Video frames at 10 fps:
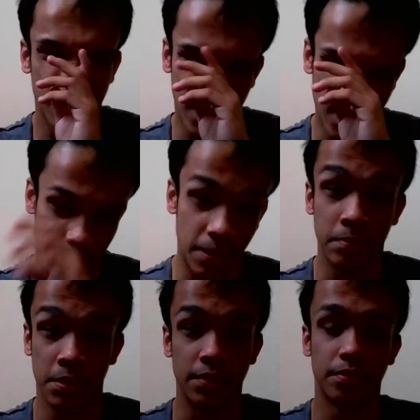and as
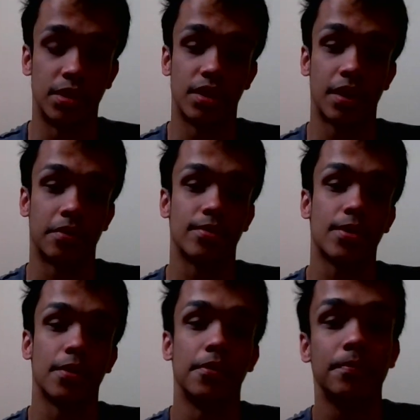people in general.
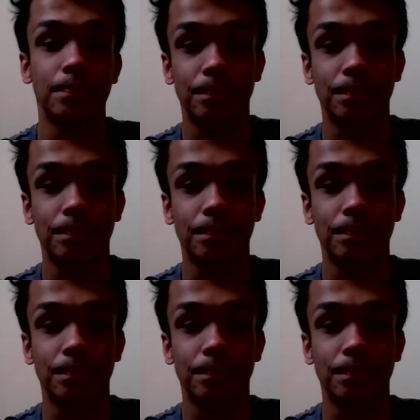So